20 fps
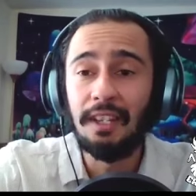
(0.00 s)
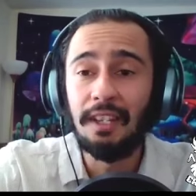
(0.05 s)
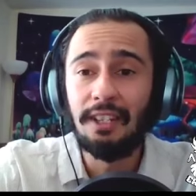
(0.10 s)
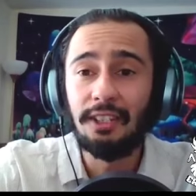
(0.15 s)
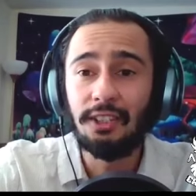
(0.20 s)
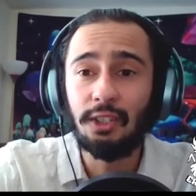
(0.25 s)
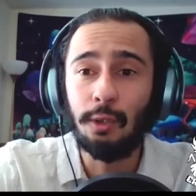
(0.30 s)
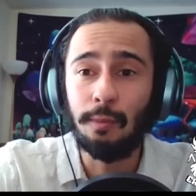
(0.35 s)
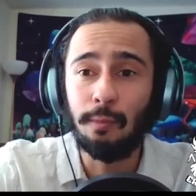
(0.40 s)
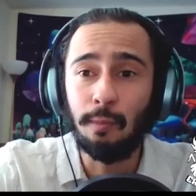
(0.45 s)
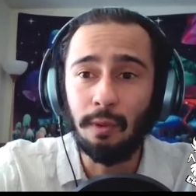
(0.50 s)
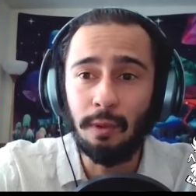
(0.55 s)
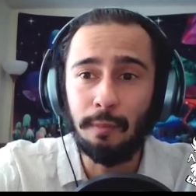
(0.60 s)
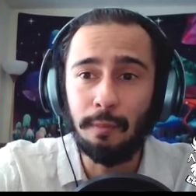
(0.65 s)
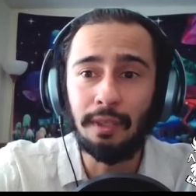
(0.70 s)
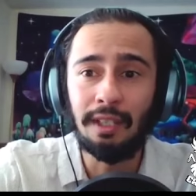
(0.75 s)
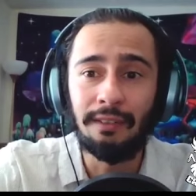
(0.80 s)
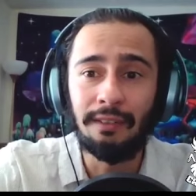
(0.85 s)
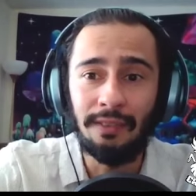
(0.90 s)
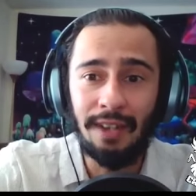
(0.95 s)
so both
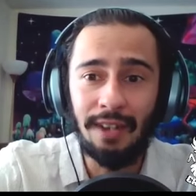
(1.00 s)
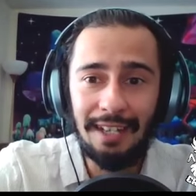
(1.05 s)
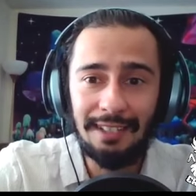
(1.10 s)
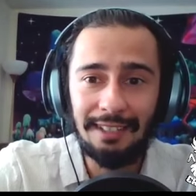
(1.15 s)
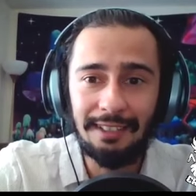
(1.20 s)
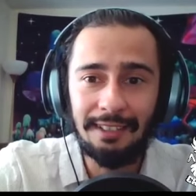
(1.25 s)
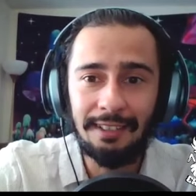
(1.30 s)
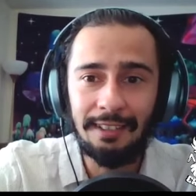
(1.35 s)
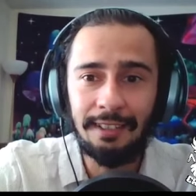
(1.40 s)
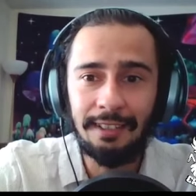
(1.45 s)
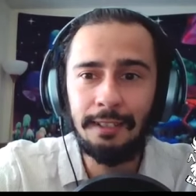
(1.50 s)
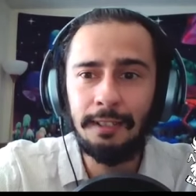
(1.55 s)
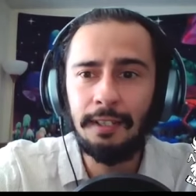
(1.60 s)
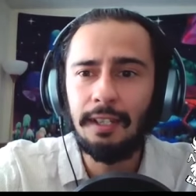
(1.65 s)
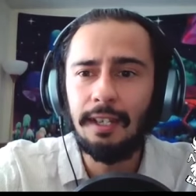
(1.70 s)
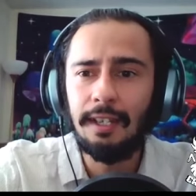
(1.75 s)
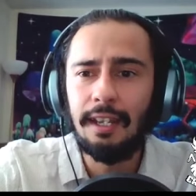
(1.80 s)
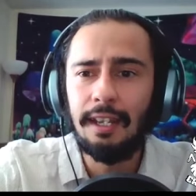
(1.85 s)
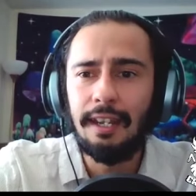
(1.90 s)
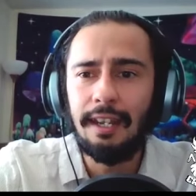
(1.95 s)
blavatsky
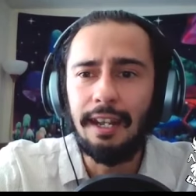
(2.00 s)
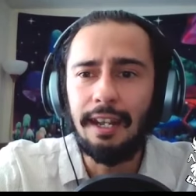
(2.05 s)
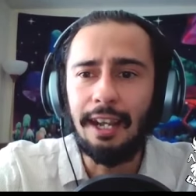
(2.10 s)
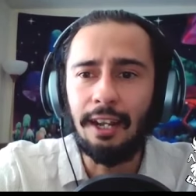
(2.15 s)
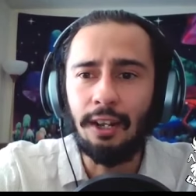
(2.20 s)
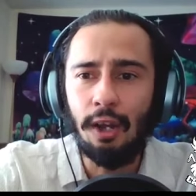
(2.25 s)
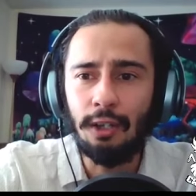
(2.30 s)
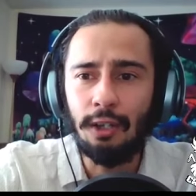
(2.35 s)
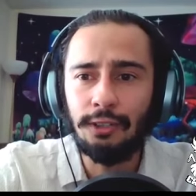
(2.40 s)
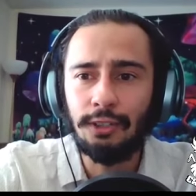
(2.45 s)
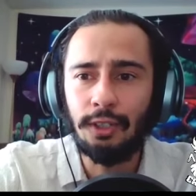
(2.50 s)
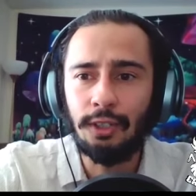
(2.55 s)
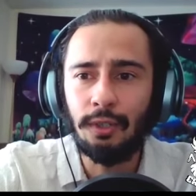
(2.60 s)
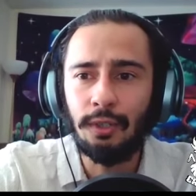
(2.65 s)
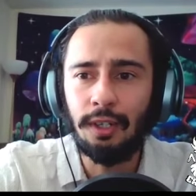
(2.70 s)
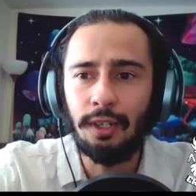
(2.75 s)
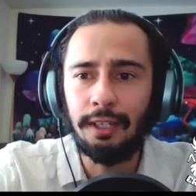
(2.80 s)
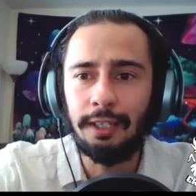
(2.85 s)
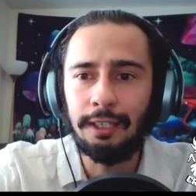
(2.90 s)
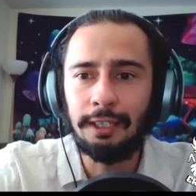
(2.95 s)
and also
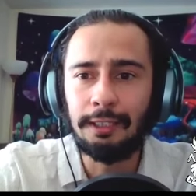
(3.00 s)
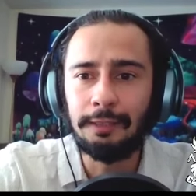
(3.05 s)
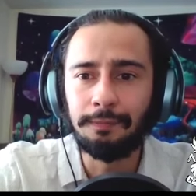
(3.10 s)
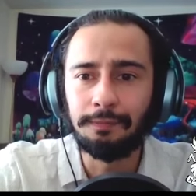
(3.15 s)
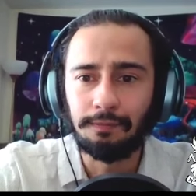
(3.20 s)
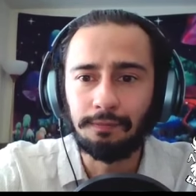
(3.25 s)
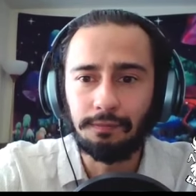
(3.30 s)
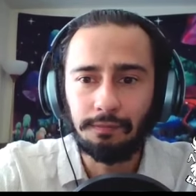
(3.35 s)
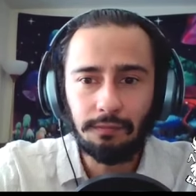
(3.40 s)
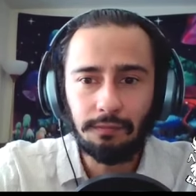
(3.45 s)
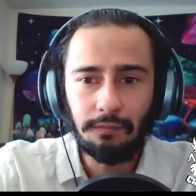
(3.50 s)
um,